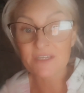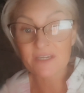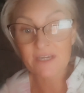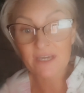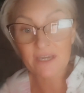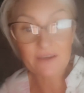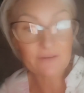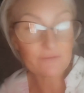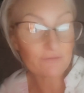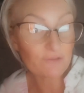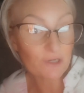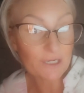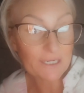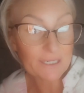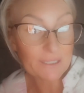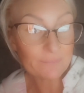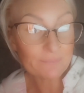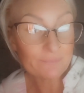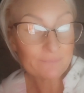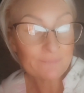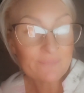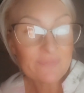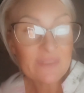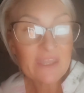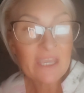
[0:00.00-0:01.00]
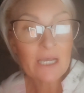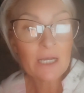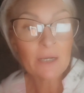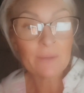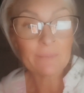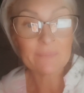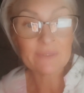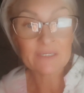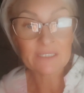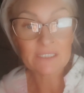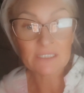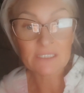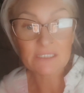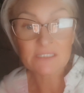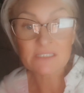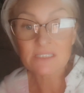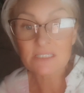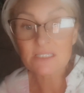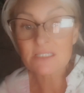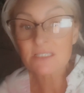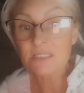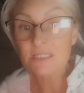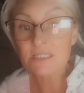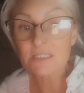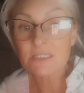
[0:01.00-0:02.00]
I have read. But
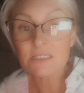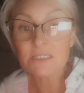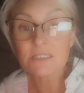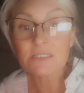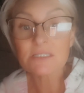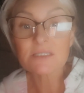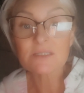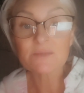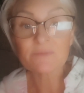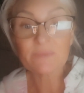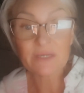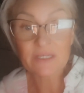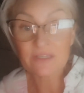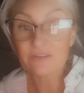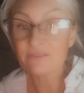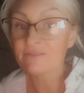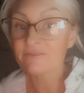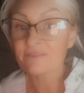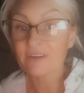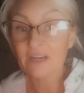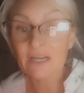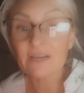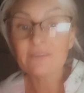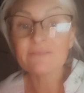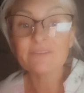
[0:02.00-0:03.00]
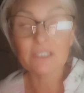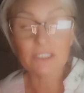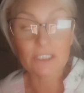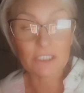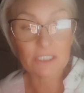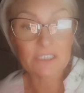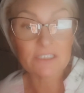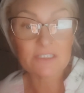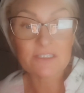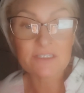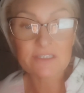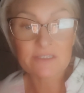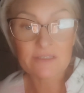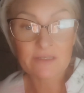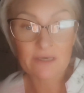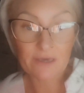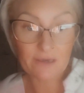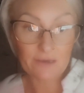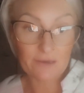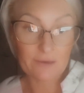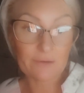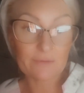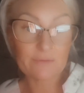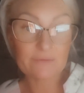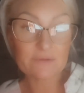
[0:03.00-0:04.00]
this has been 5 years
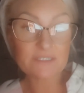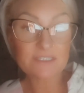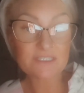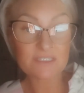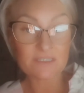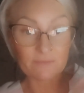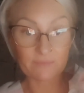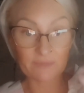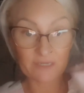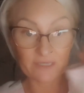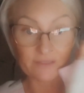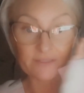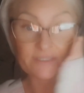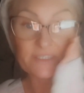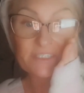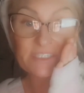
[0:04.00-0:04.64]
that Samantha